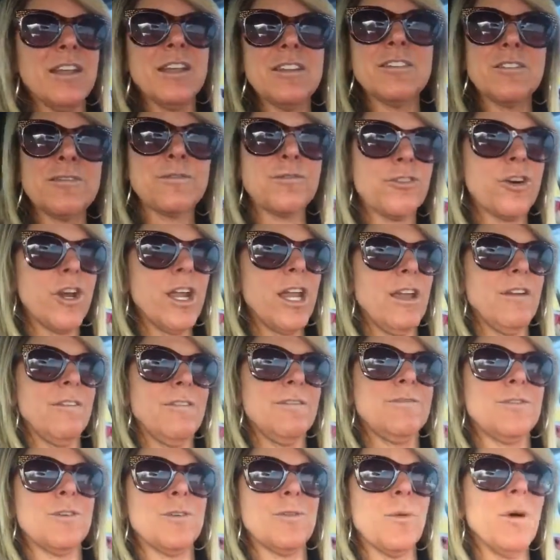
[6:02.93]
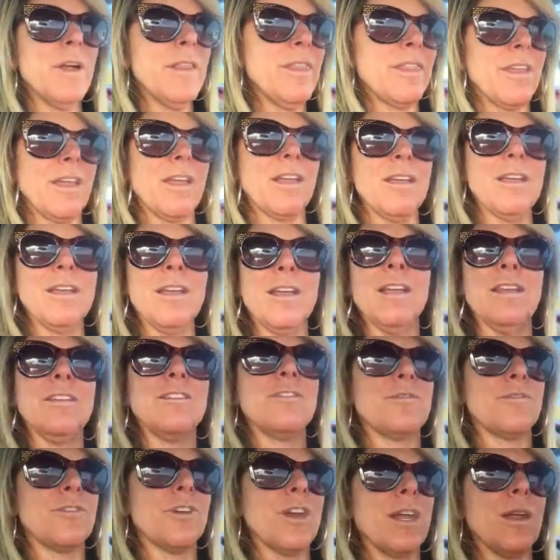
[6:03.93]
It's free. For one thing,
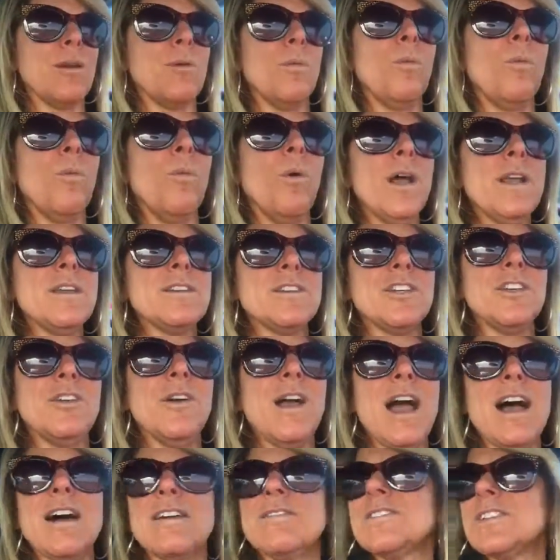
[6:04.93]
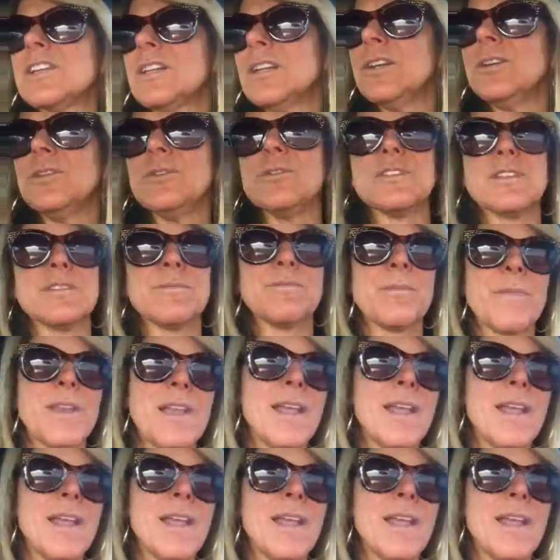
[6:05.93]
it's free. What do you have to lose?